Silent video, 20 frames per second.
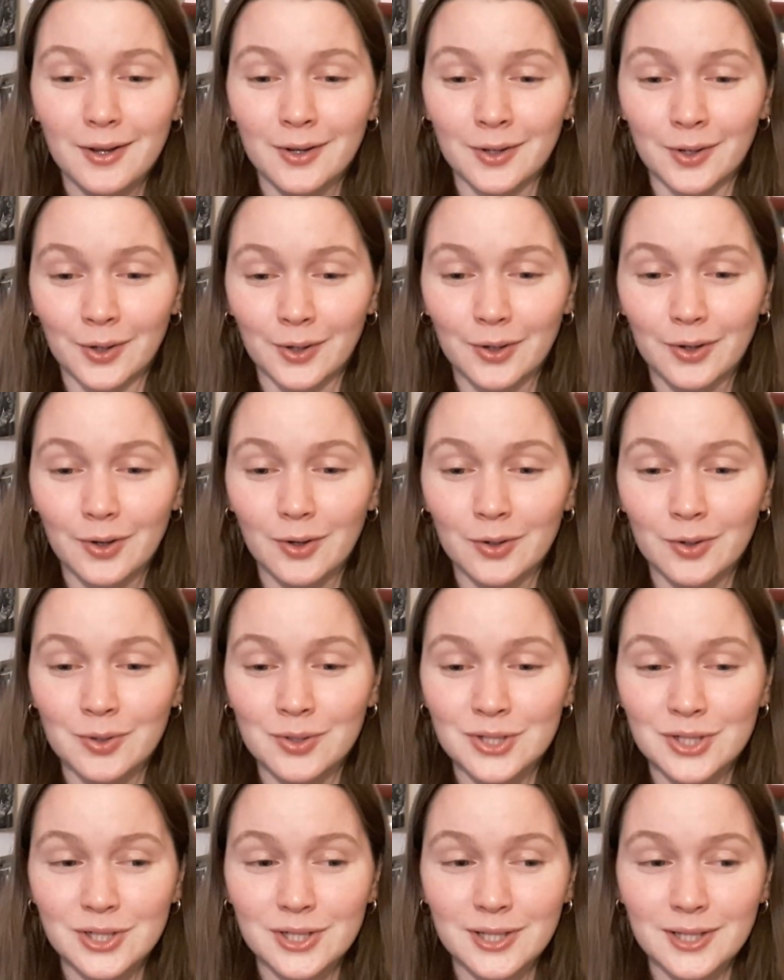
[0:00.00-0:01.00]
girl who
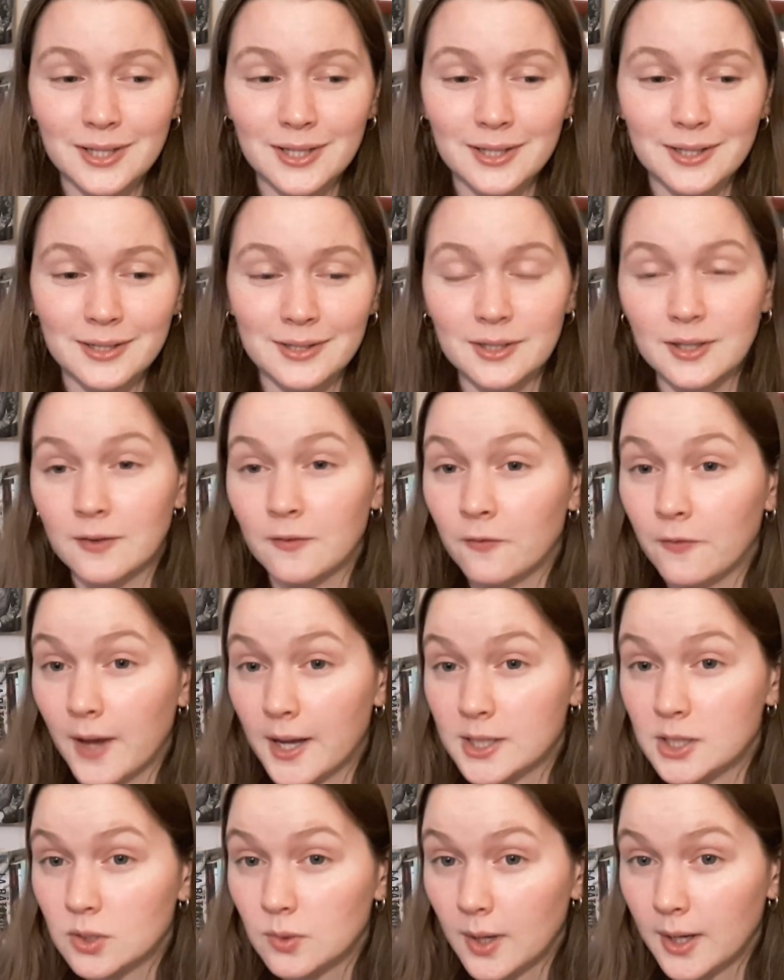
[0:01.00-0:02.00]
she is
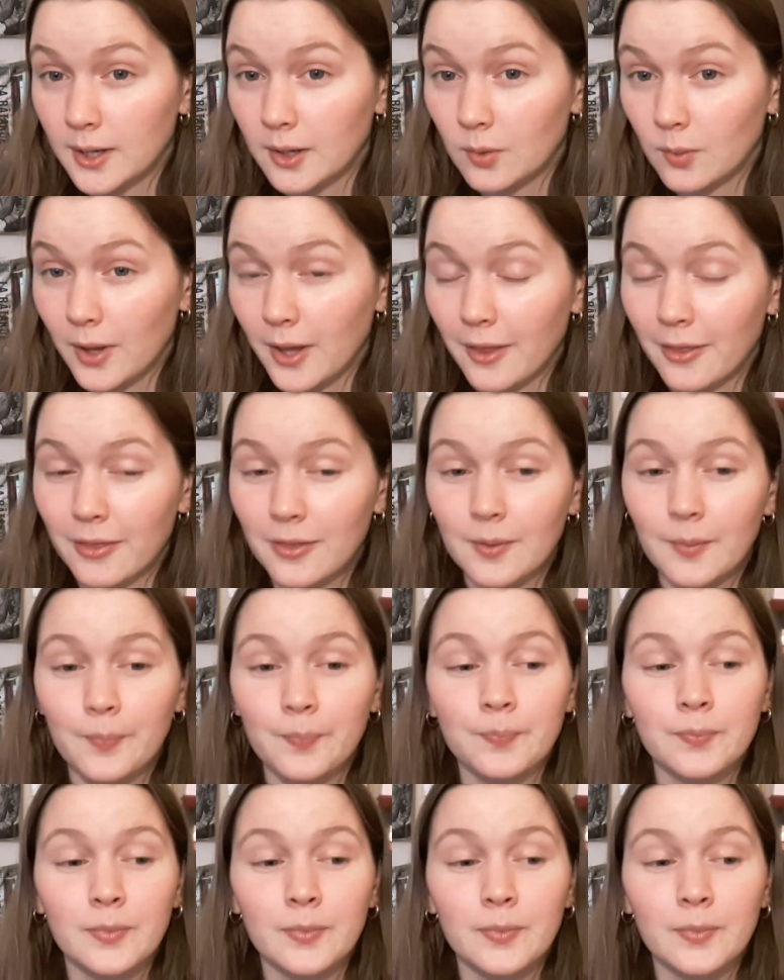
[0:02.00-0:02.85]
infatuated with.